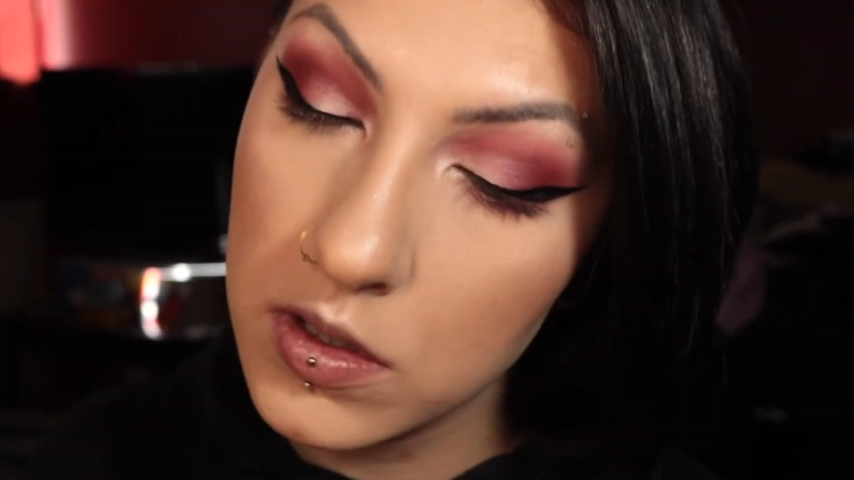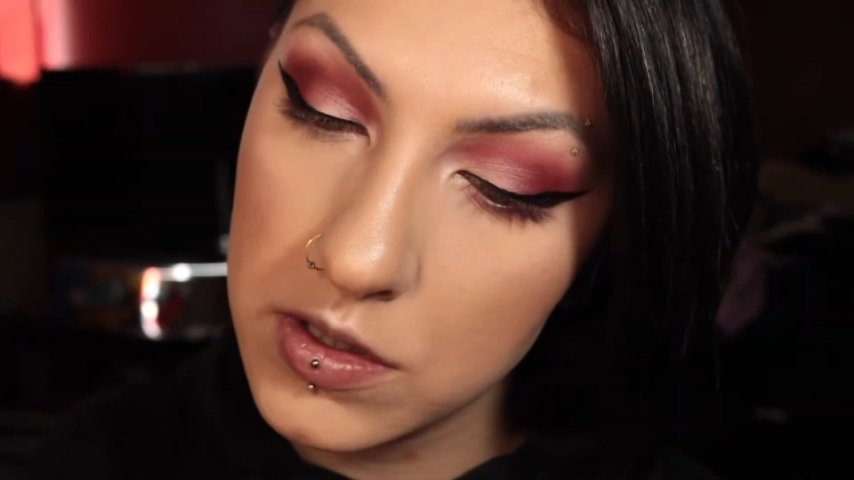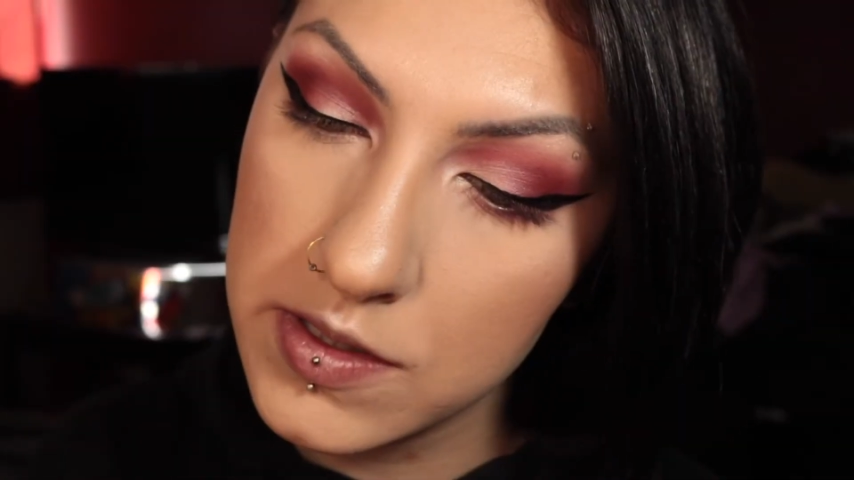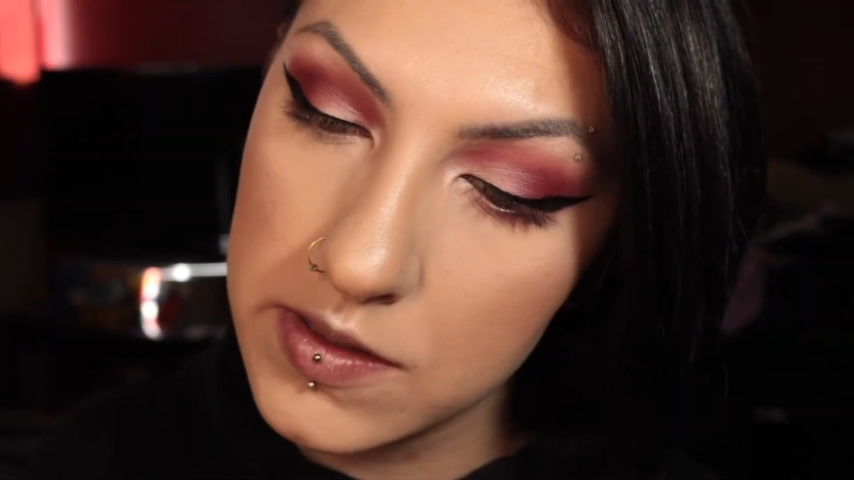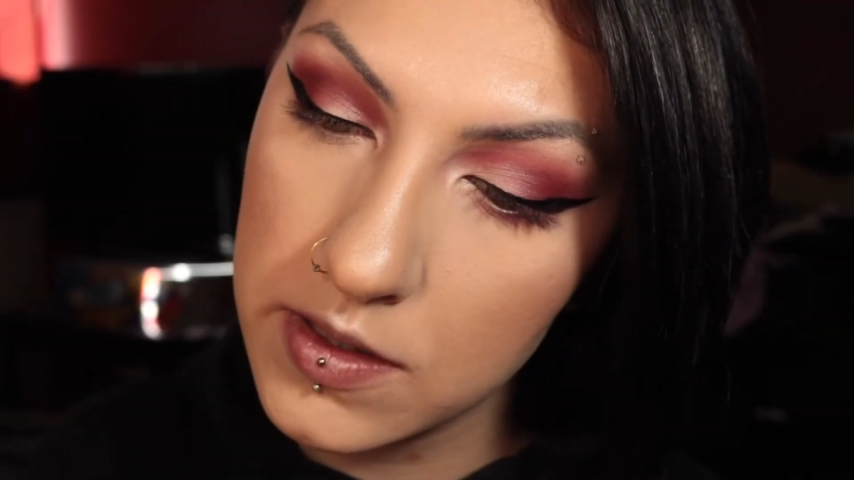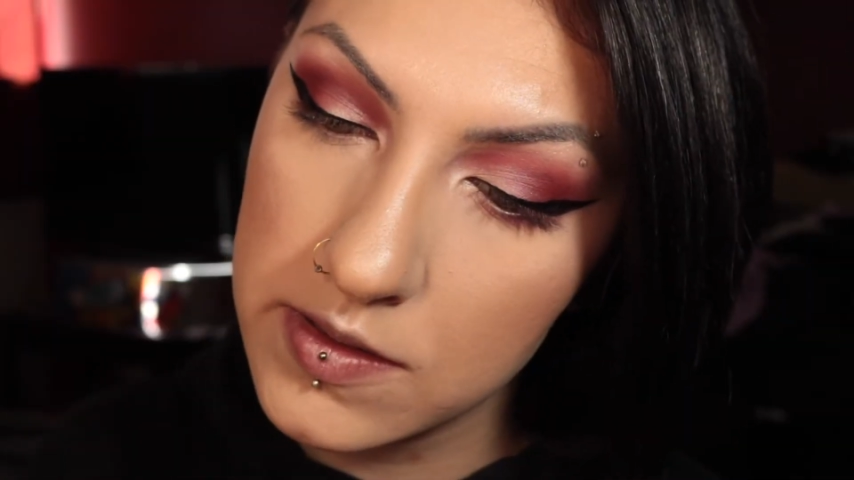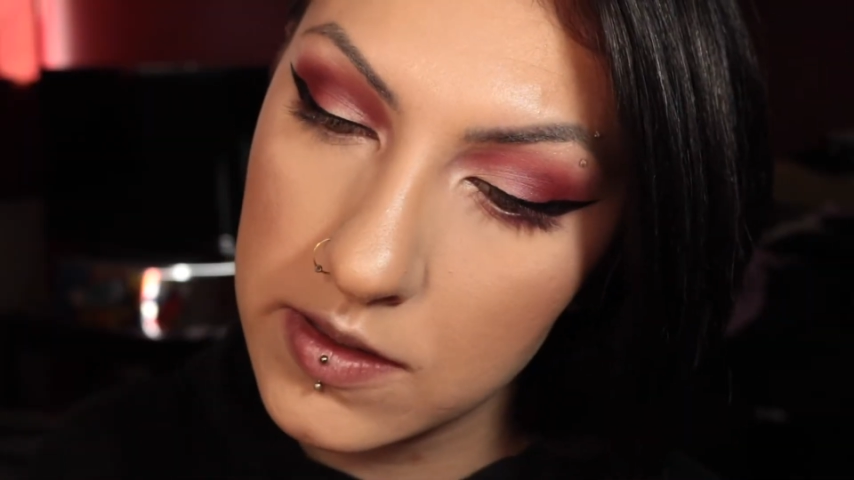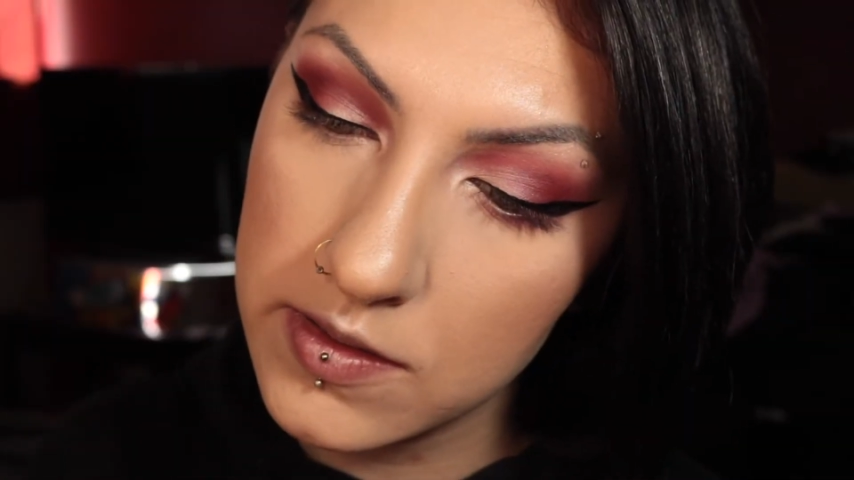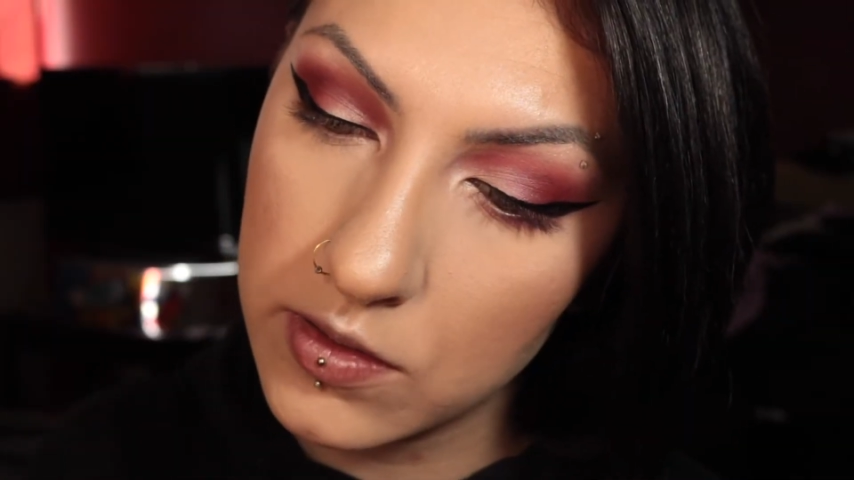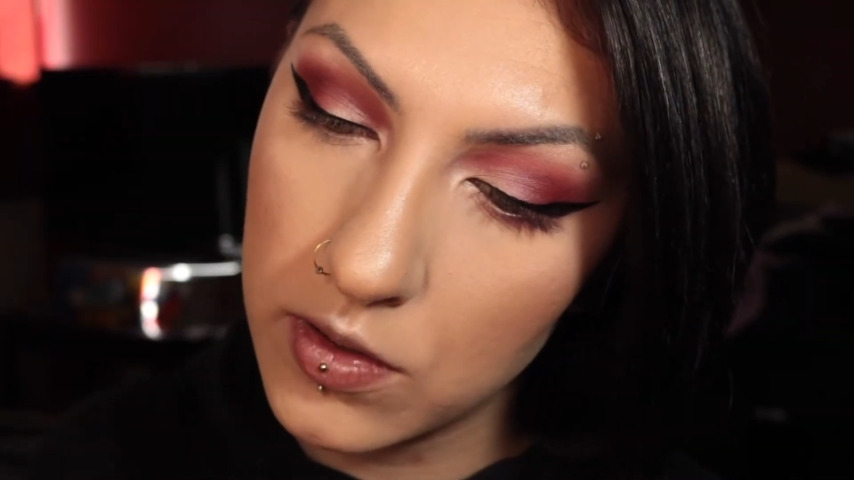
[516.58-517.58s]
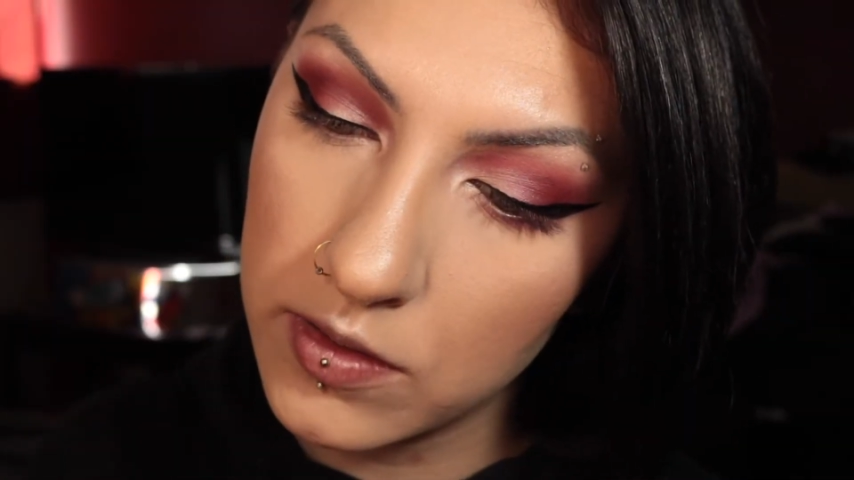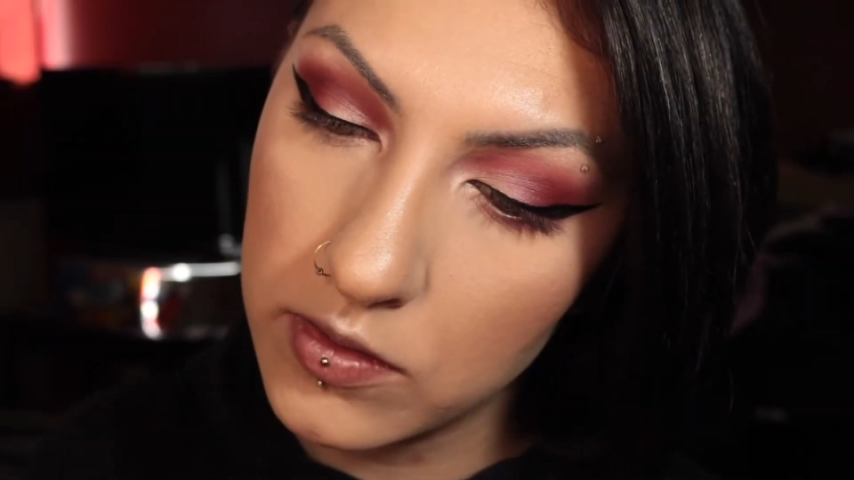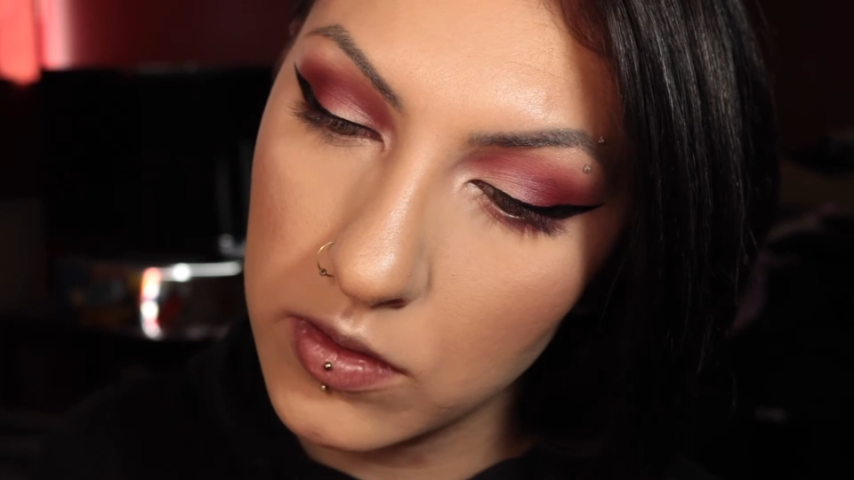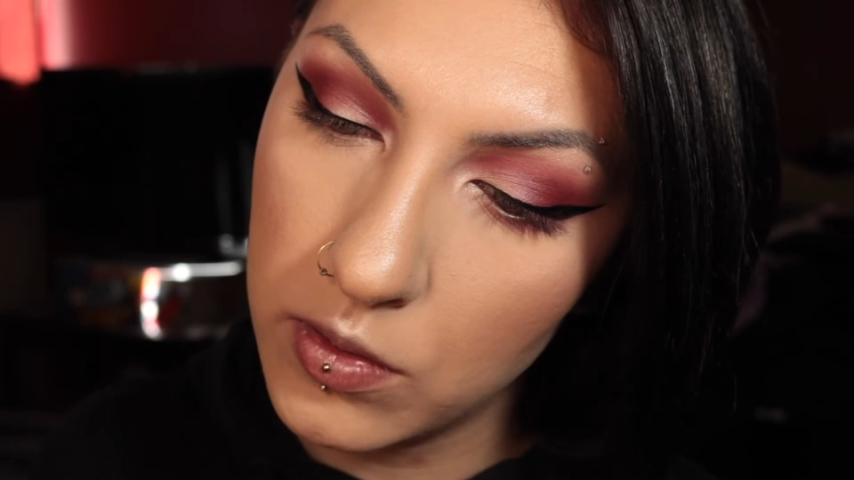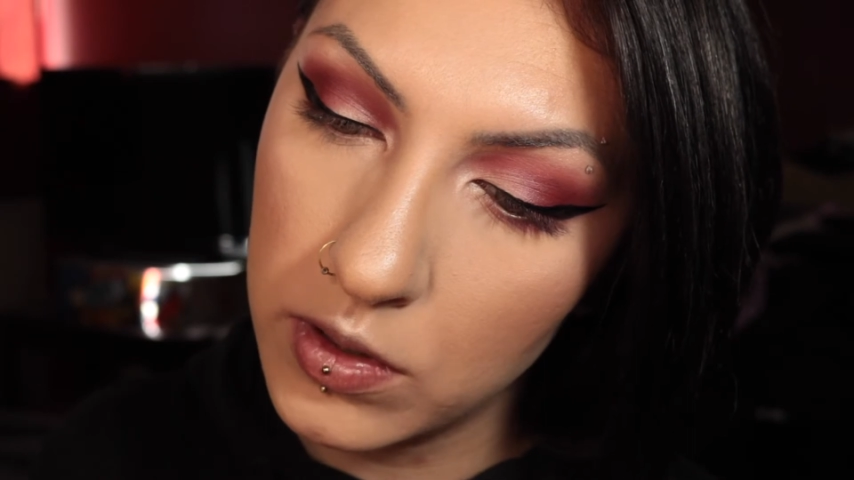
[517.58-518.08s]
and just dust this across
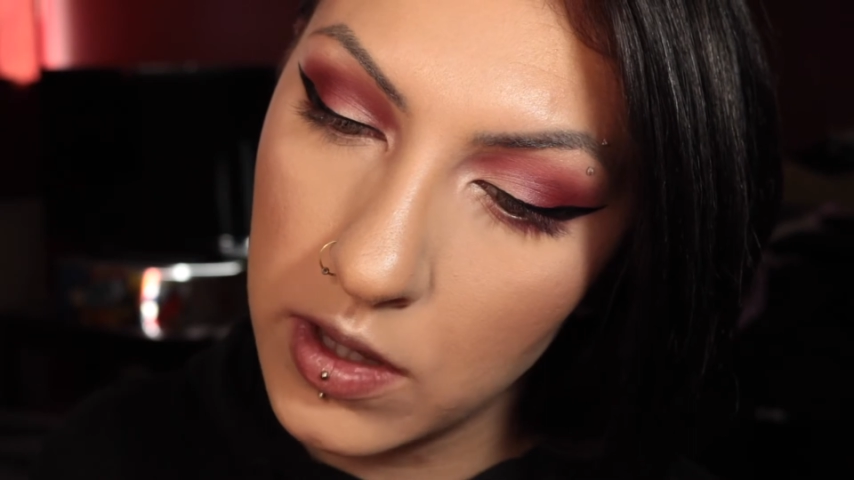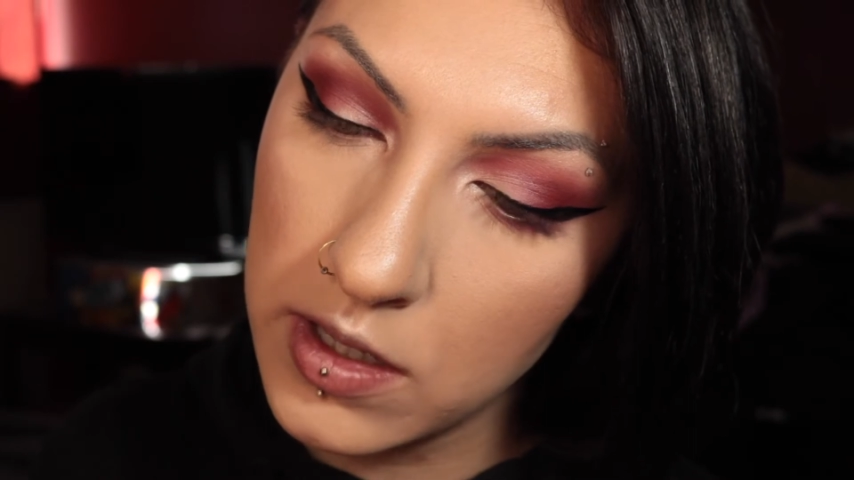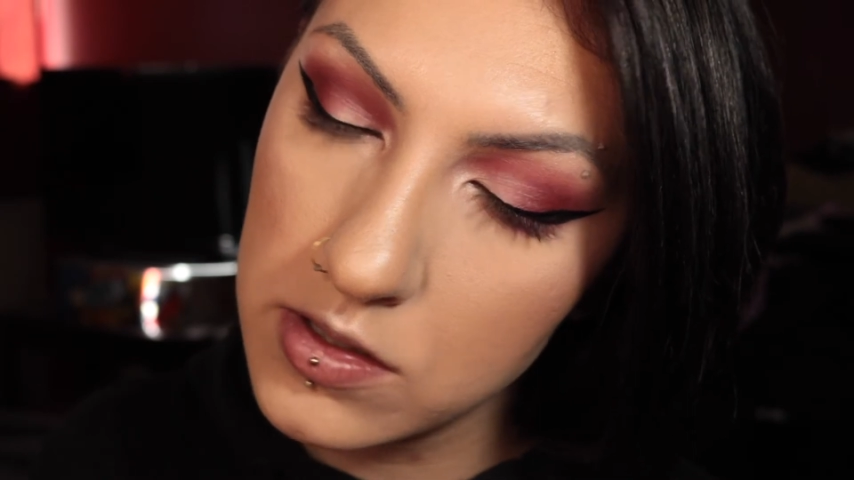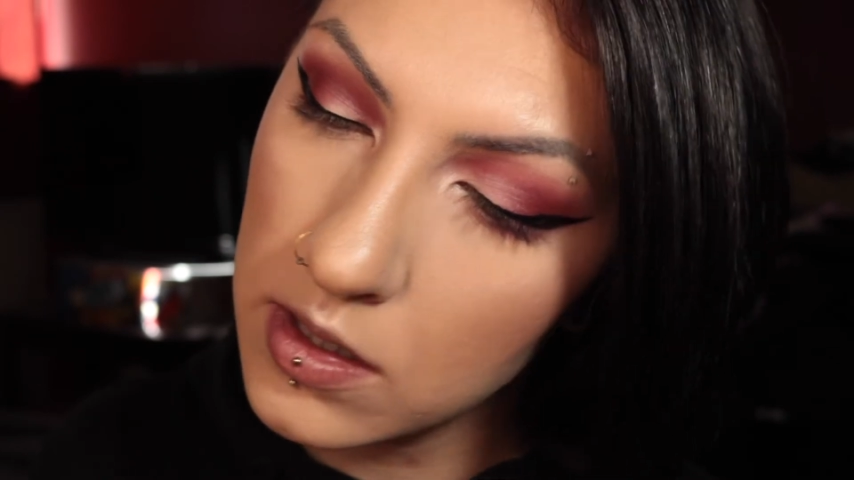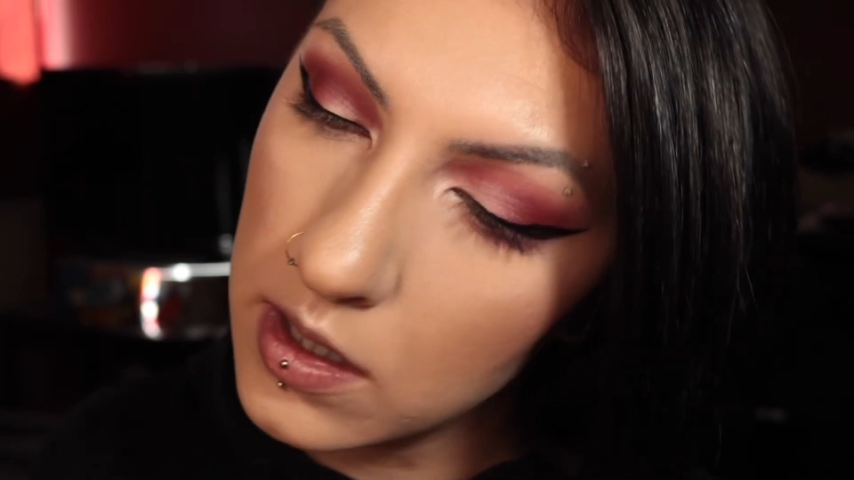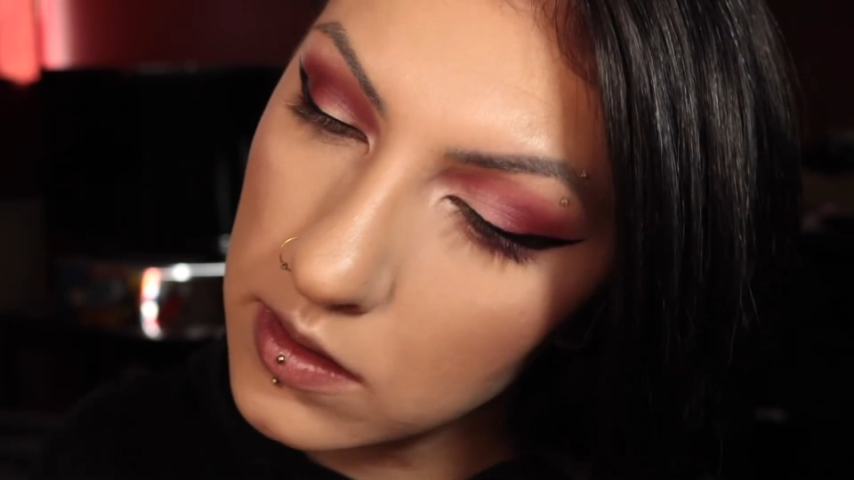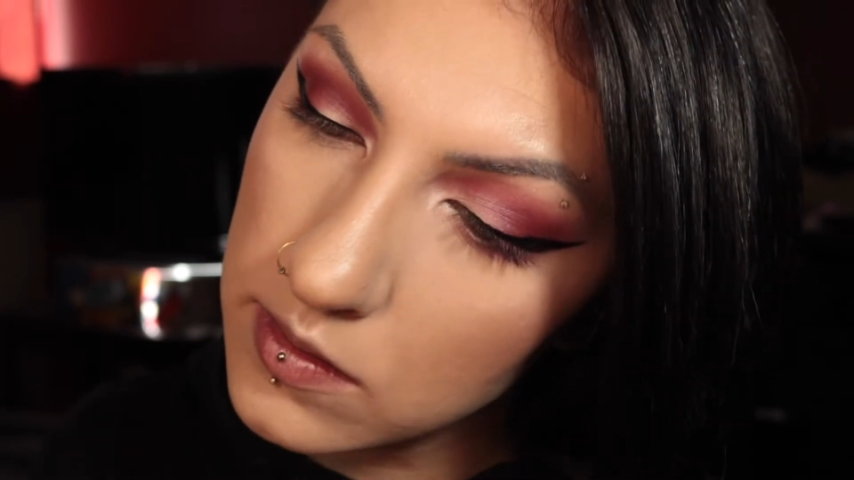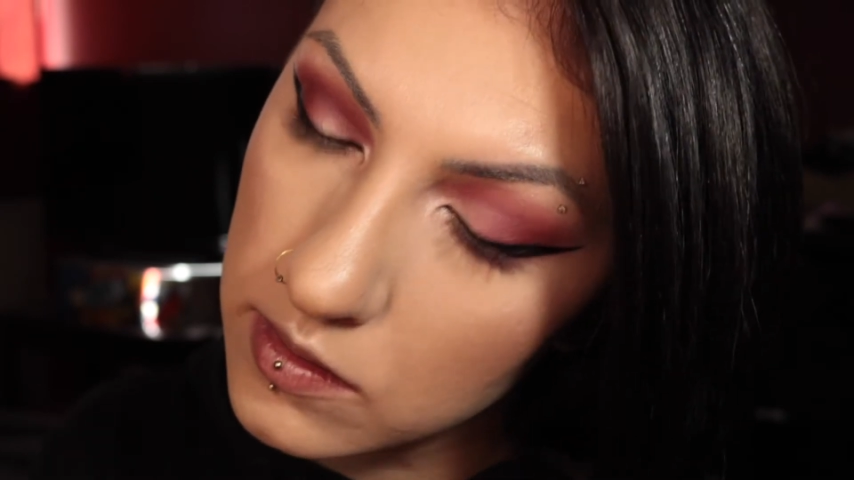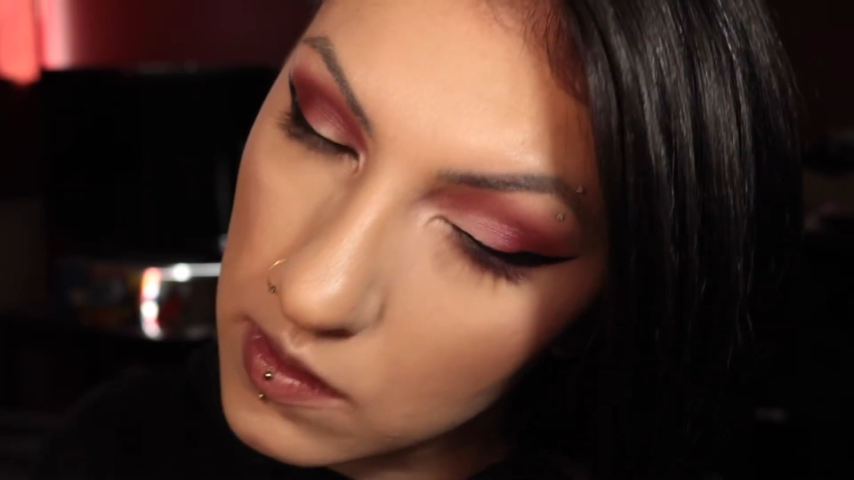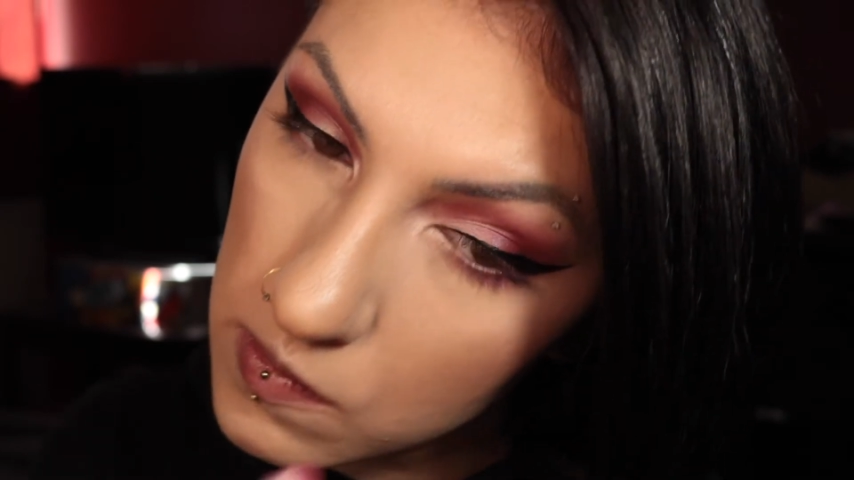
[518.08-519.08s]
the lower lash lines.